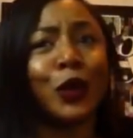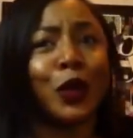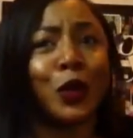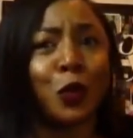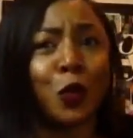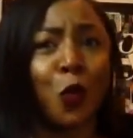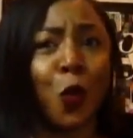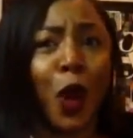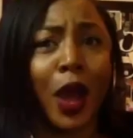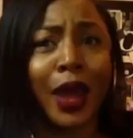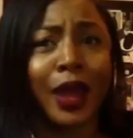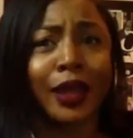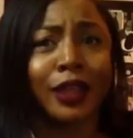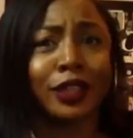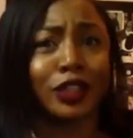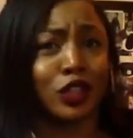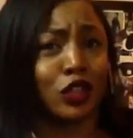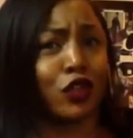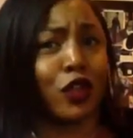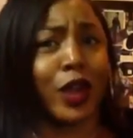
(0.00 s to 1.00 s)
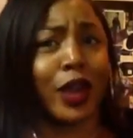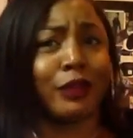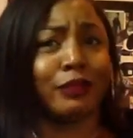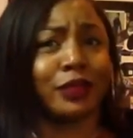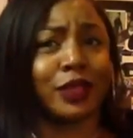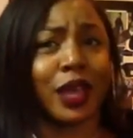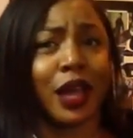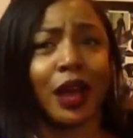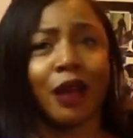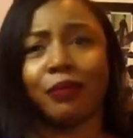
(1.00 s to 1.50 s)
and white
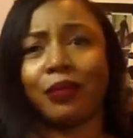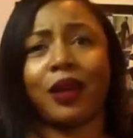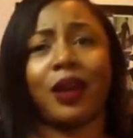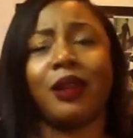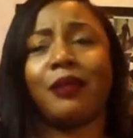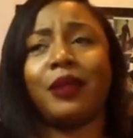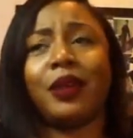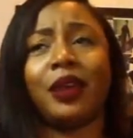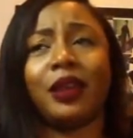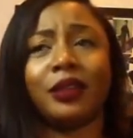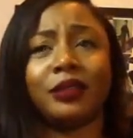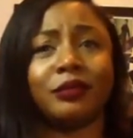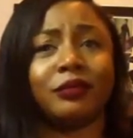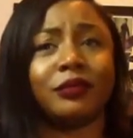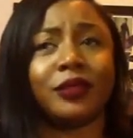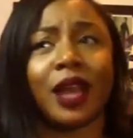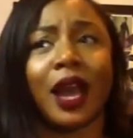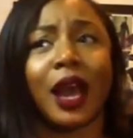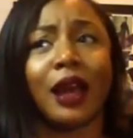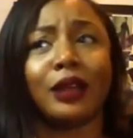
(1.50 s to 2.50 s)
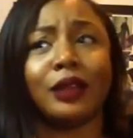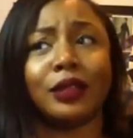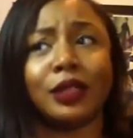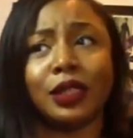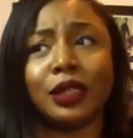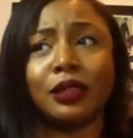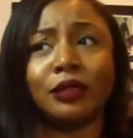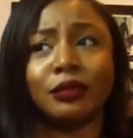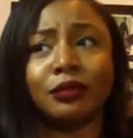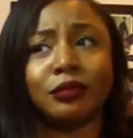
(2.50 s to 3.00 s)
striped top? I mean, I don't
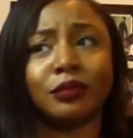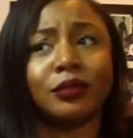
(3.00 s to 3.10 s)
know.